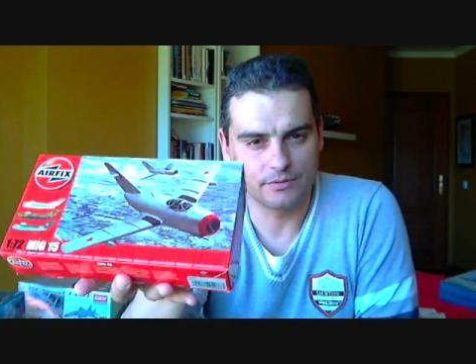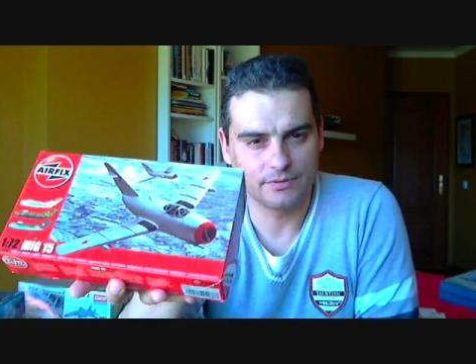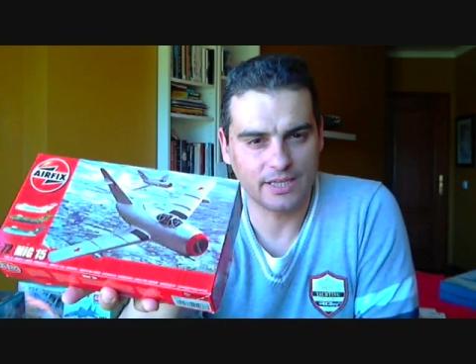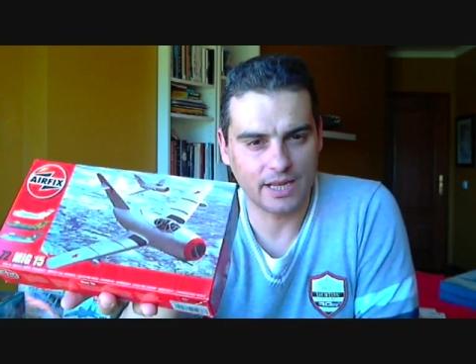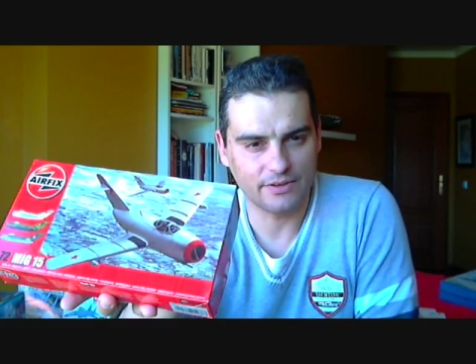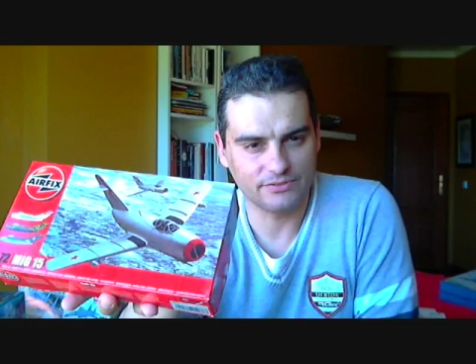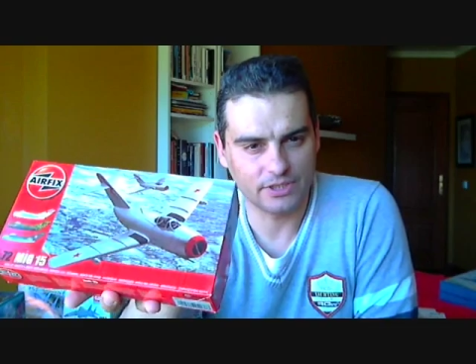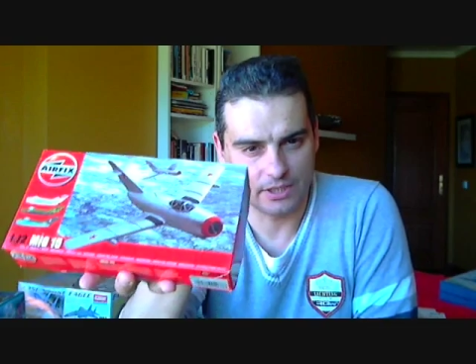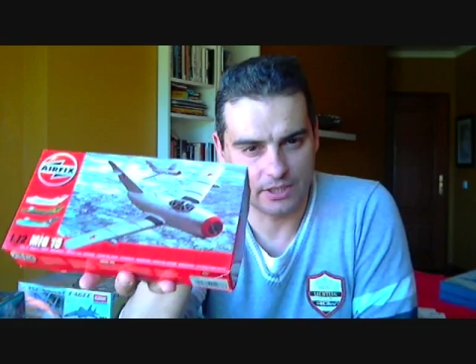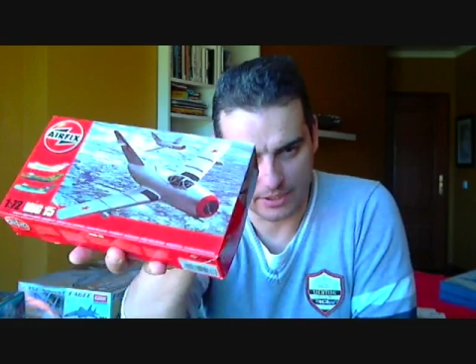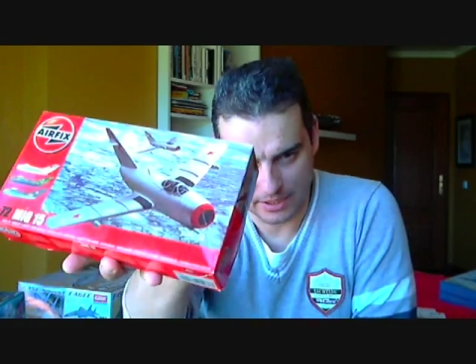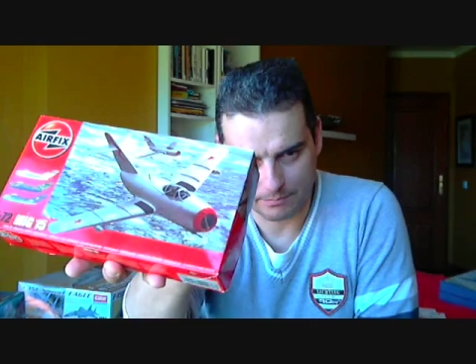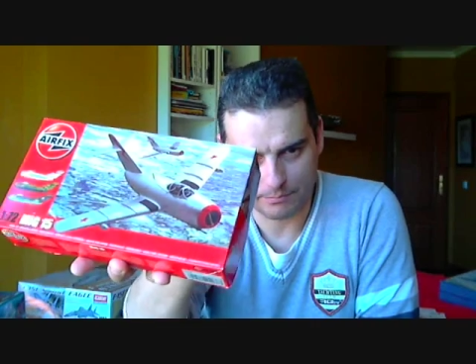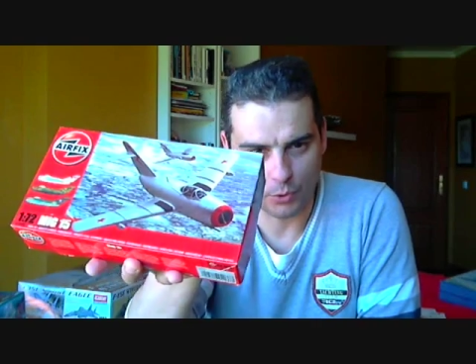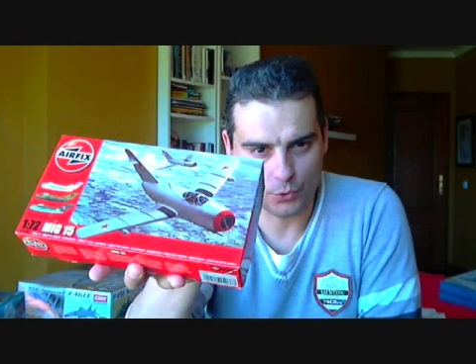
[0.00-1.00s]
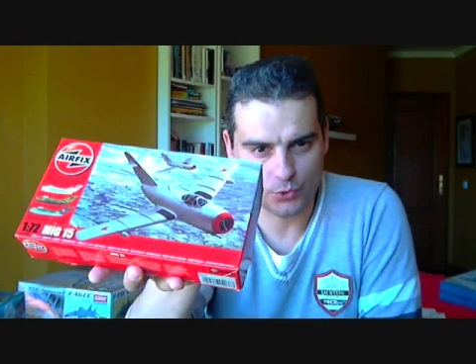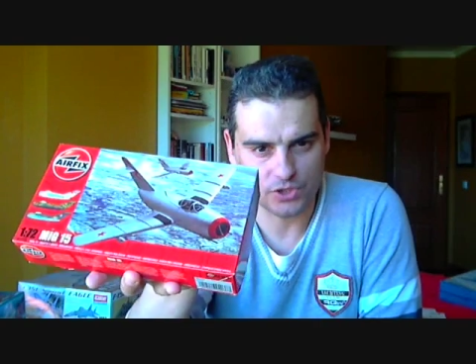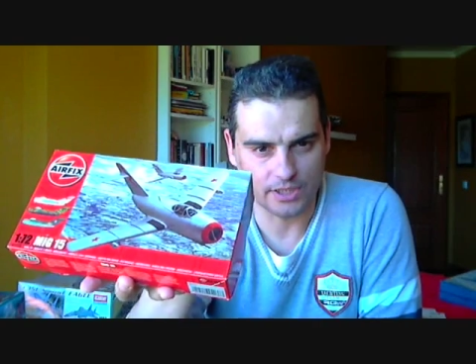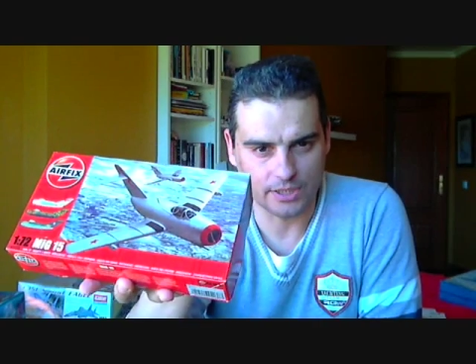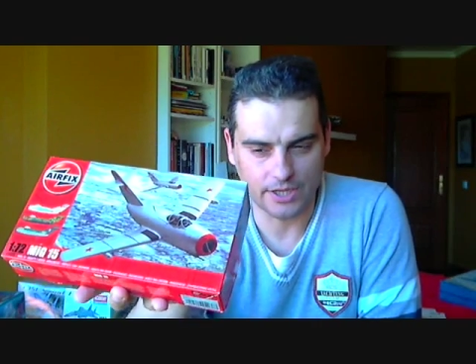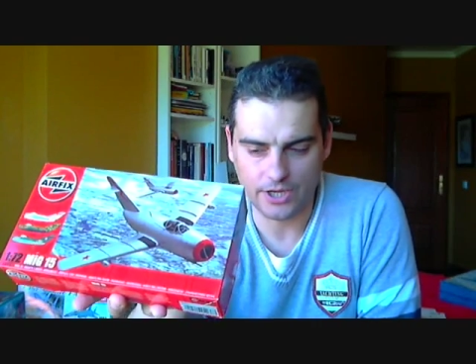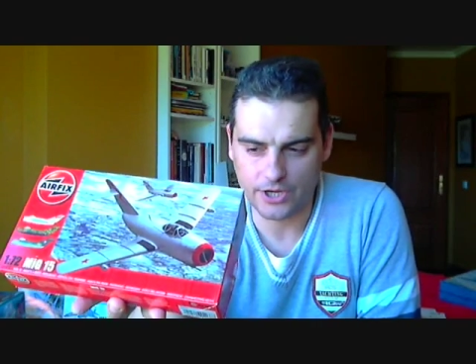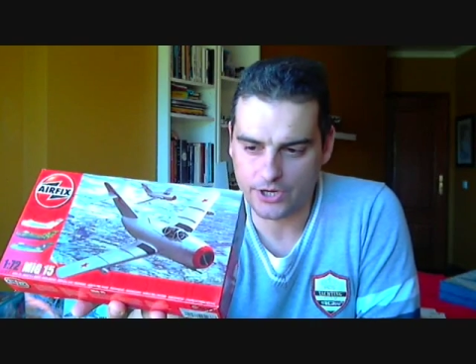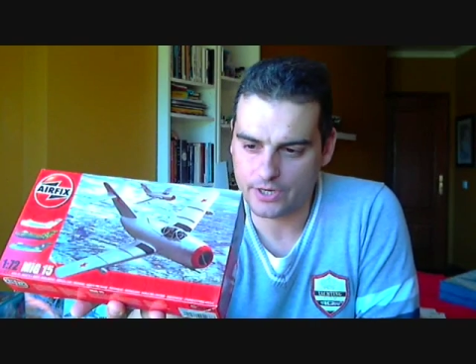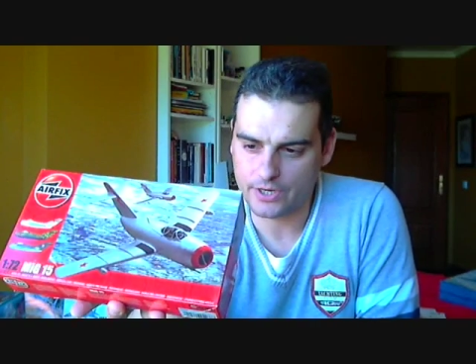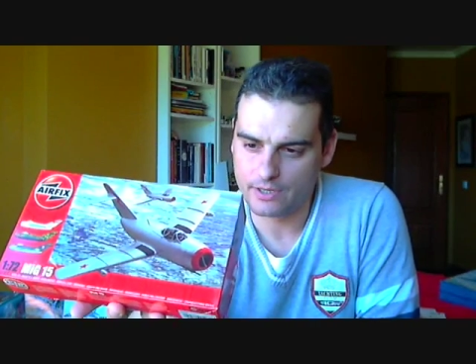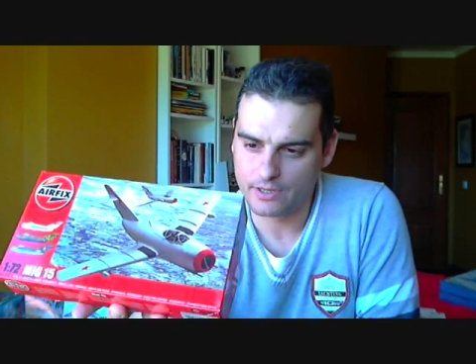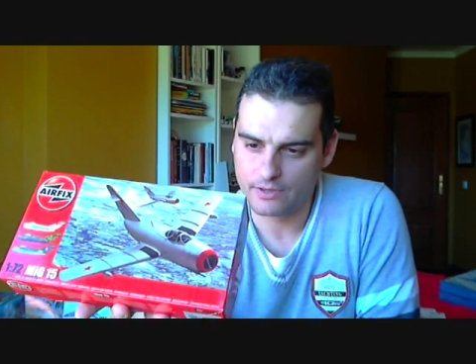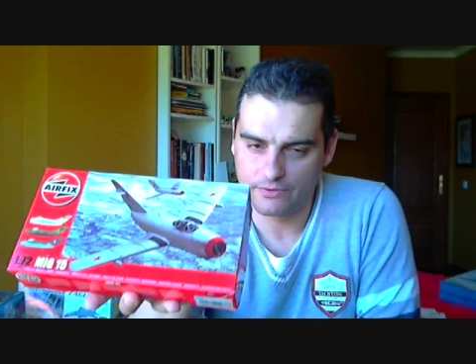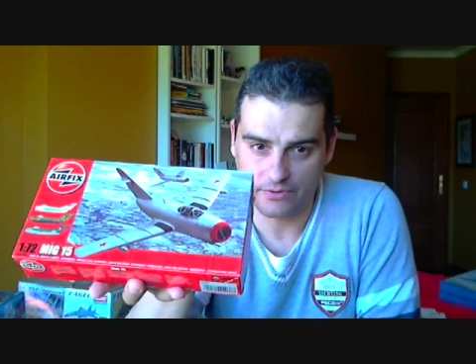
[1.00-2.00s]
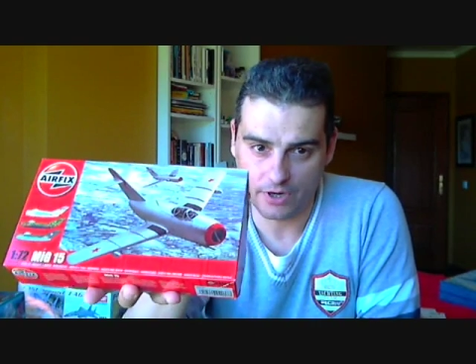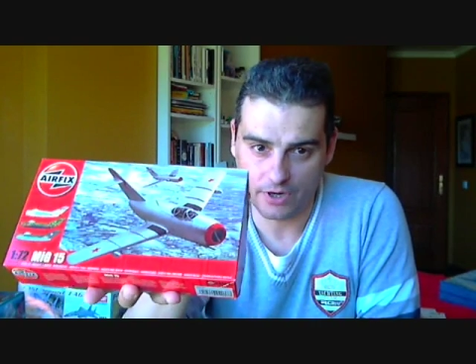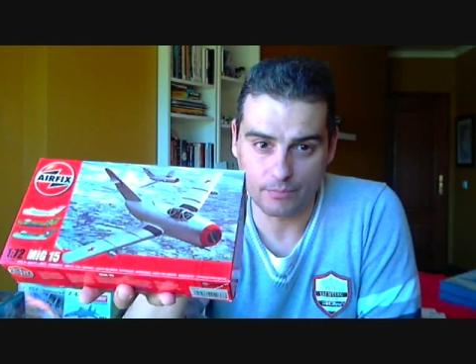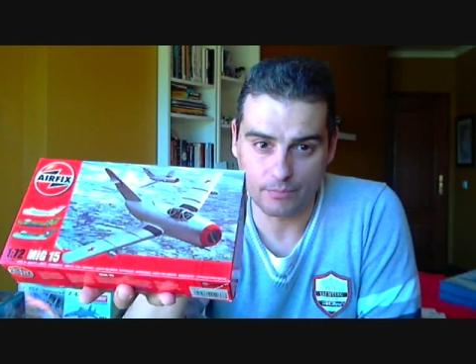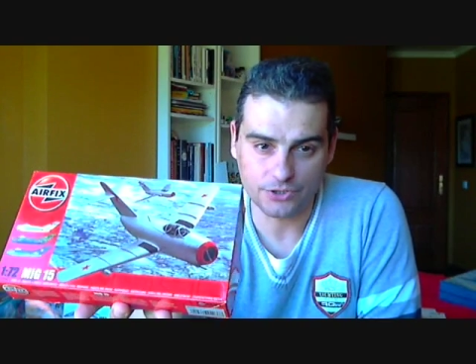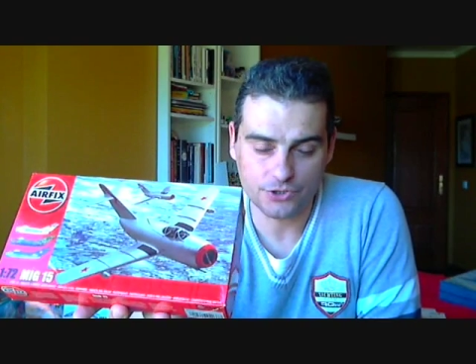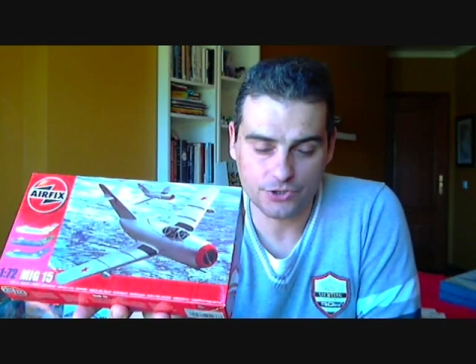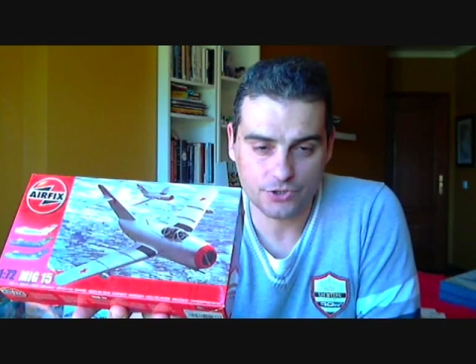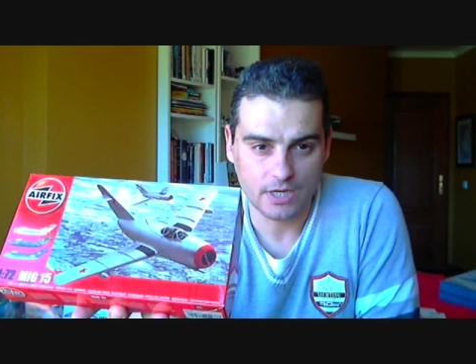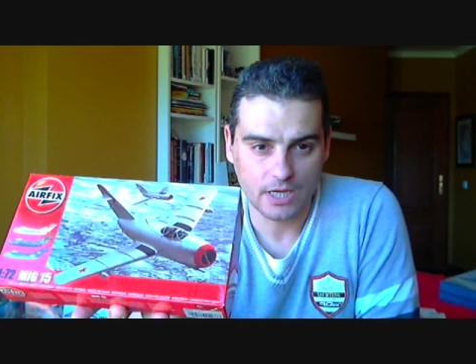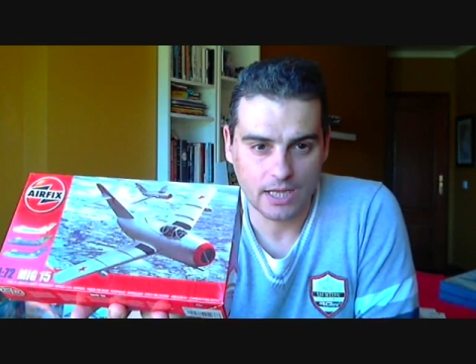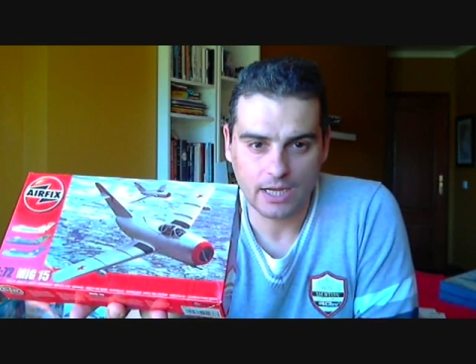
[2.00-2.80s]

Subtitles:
that I've done and posted it here very much.